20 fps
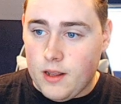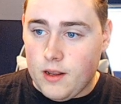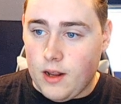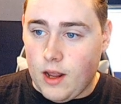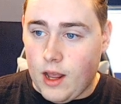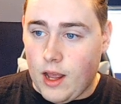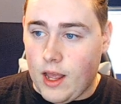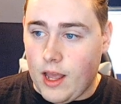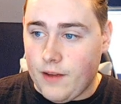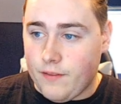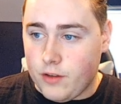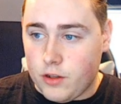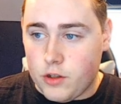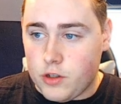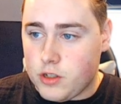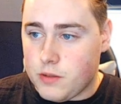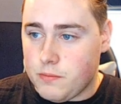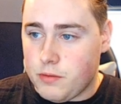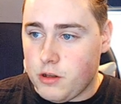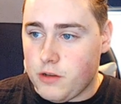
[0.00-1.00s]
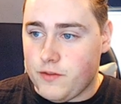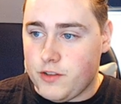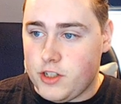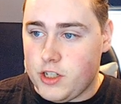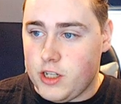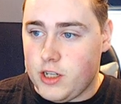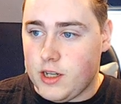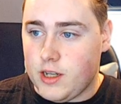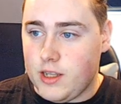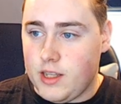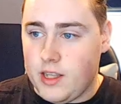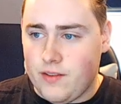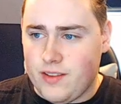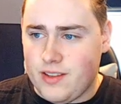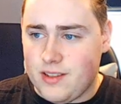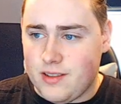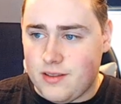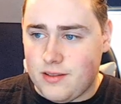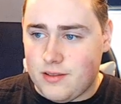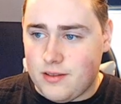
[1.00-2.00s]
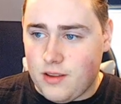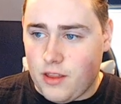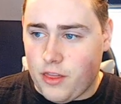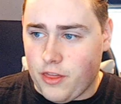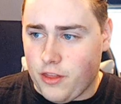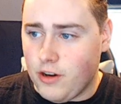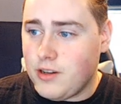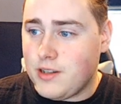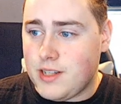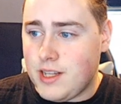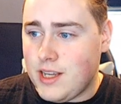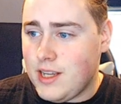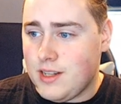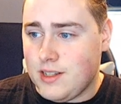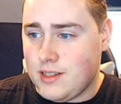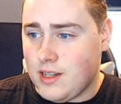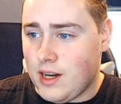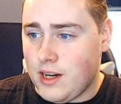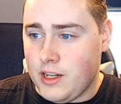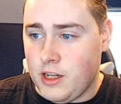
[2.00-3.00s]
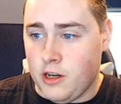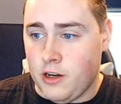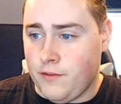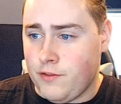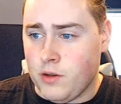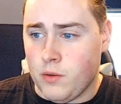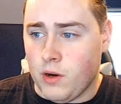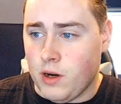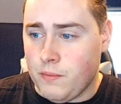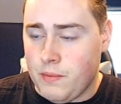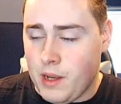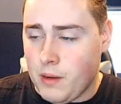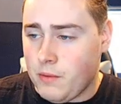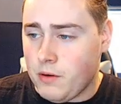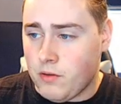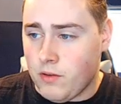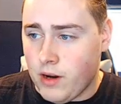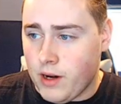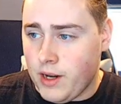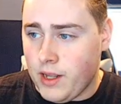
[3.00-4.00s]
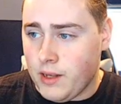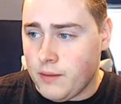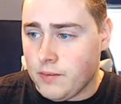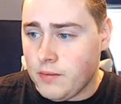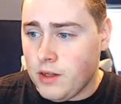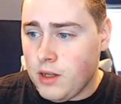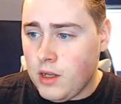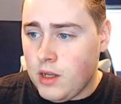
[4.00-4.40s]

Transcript: Evolution Blue Vegeta, even 13 is on here if you want to be able to run him.